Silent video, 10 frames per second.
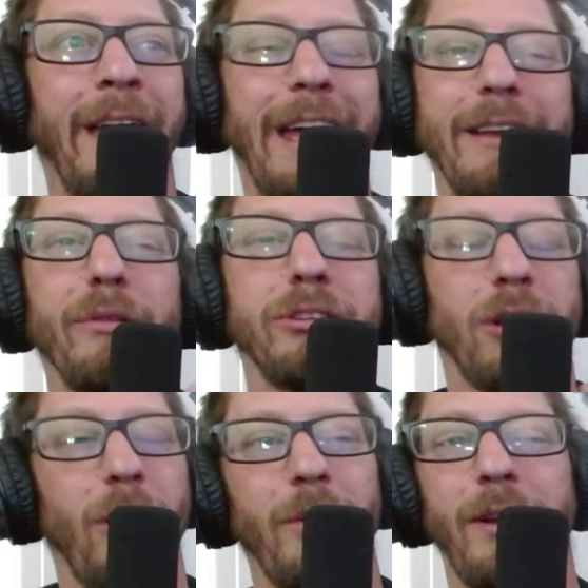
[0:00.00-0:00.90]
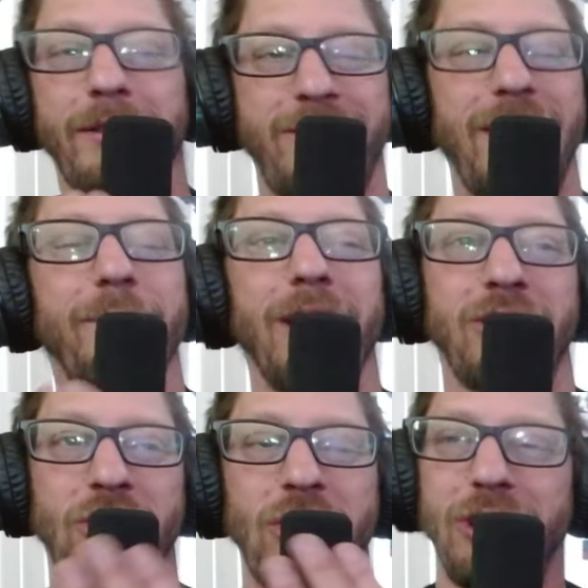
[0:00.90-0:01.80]
and it was oh, it seemed like
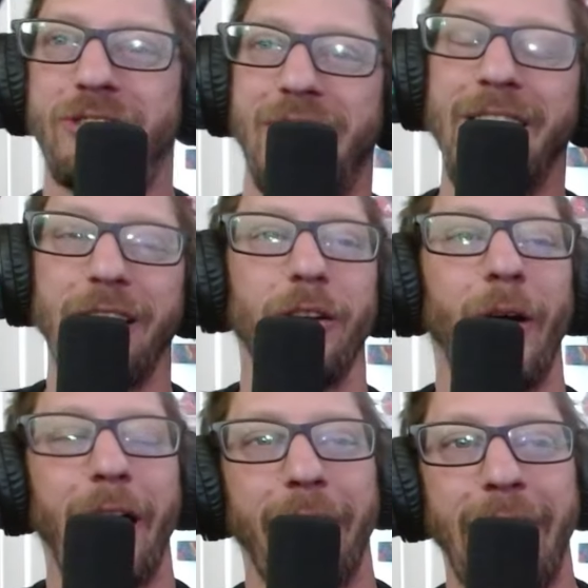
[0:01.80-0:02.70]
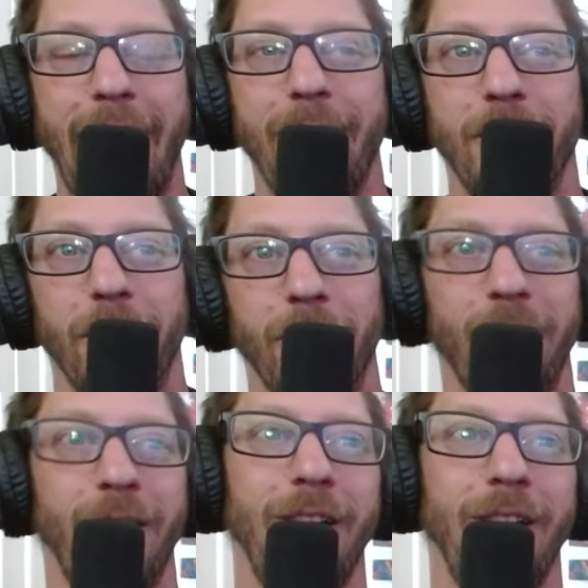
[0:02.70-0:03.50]
she didn't know how to handle